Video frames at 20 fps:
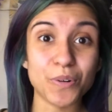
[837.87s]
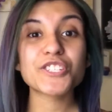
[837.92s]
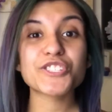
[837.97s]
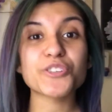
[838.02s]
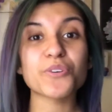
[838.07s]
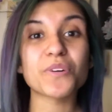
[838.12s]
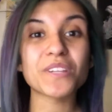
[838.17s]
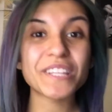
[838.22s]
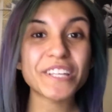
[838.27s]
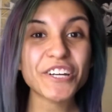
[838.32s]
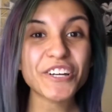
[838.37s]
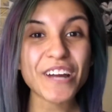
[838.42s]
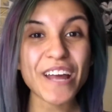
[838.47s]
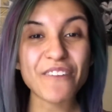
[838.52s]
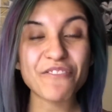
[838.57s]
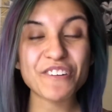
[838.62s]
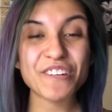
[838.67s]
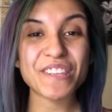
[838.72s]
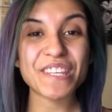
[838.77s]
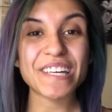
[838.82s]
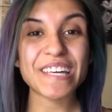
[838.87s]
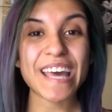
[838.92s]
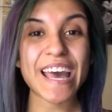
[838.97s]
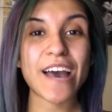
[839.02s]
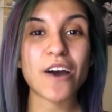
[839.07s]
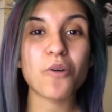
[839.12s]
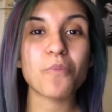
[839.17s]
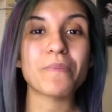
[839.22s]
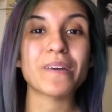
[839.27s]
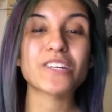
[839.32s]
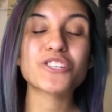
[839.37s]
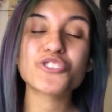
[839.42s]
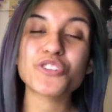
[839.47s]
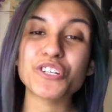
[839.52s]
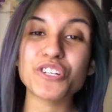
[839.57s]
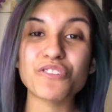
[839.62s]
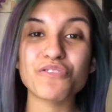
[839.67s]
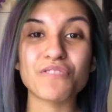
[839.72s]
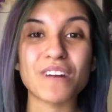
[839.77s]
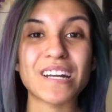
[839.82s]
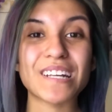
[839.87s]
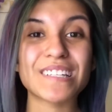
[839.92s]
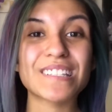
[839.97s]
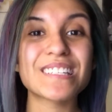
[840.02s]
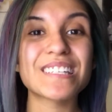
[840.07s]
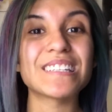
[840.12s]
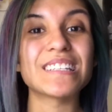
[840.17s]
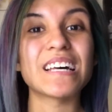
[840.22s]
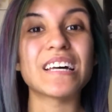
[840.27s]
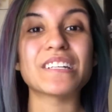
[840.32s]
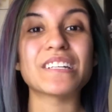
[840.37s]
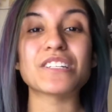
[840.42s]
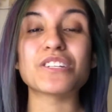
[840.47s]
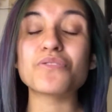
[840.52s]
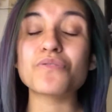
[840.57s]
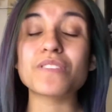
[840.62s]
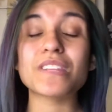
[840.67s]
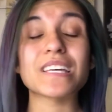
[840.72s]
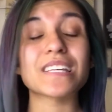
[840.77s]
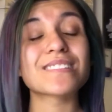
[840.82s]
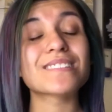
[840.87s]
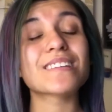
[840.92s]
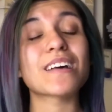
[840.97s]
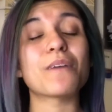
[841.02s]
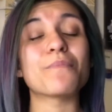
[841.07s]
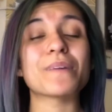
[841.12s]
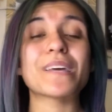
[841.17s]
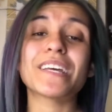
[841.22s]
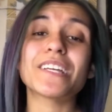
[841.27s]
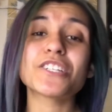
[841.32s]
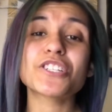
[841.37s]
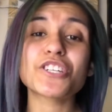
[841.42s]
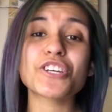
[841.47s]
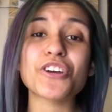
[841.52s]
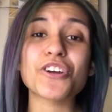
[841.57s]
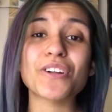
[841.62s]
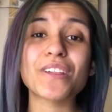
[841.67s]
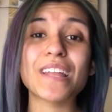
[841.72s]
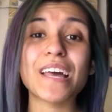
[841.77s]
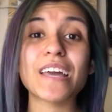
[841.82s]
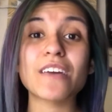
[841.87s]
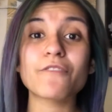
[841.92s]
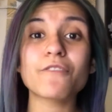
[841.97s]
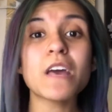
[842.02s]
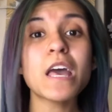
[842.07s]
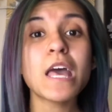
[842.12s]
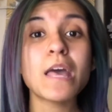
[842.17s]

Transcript: So clear everything out. Make sure you're ready to let new things come into your life.